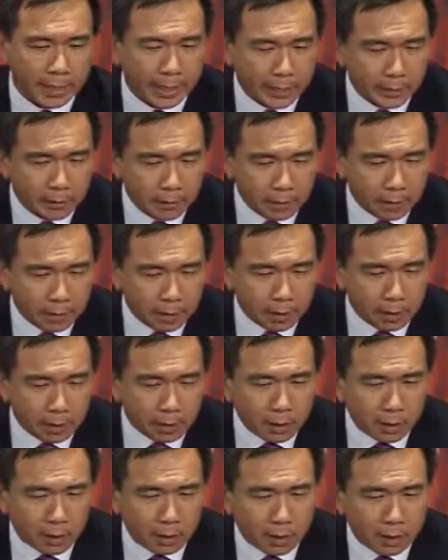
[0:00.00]
again,
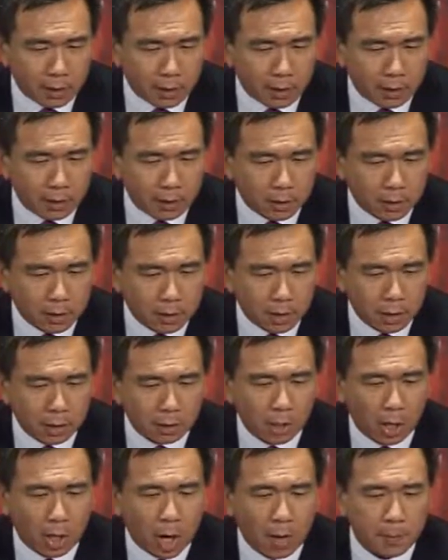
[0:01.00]
concerning
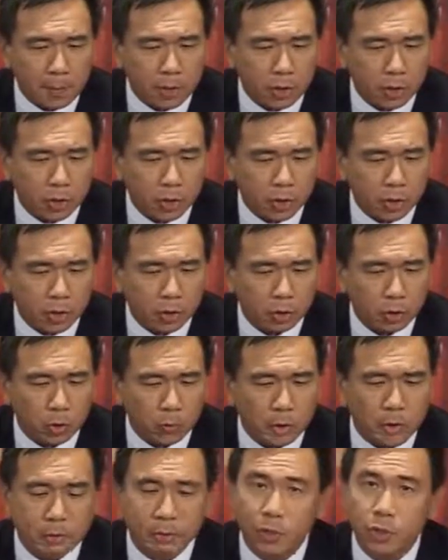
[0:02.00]
the arbitration to
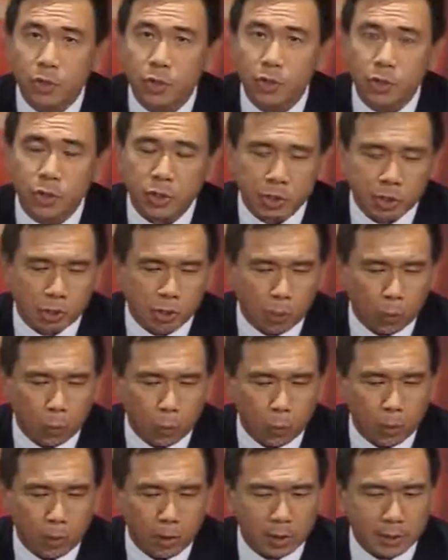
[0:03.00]
be in Mauritius.
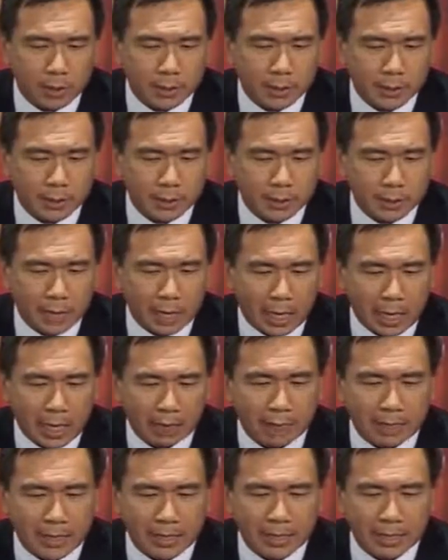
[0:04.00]
Will this
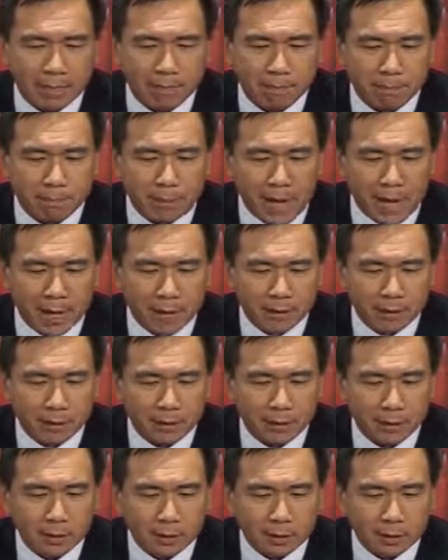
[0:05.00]
have an impact?